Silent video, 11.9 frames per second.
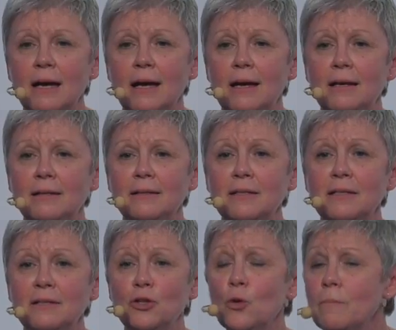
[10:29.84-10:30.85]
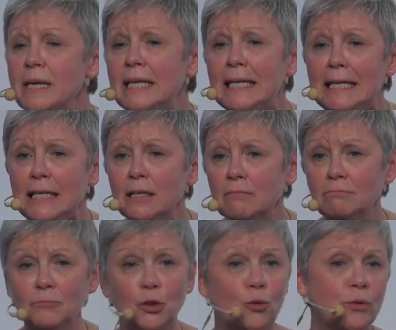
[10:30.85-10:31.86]
and no meaning,
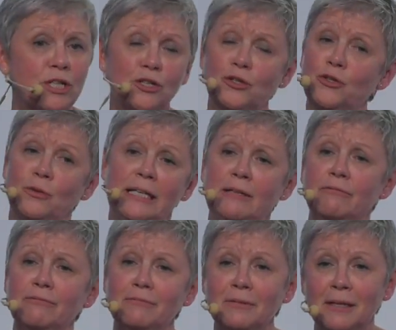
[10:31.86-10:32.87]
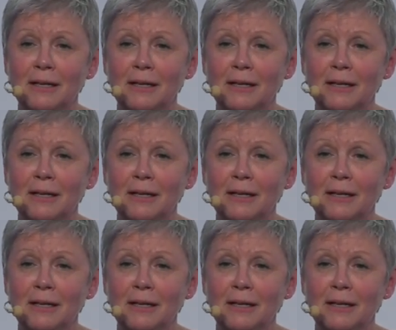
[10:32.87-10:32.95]
no reason to live.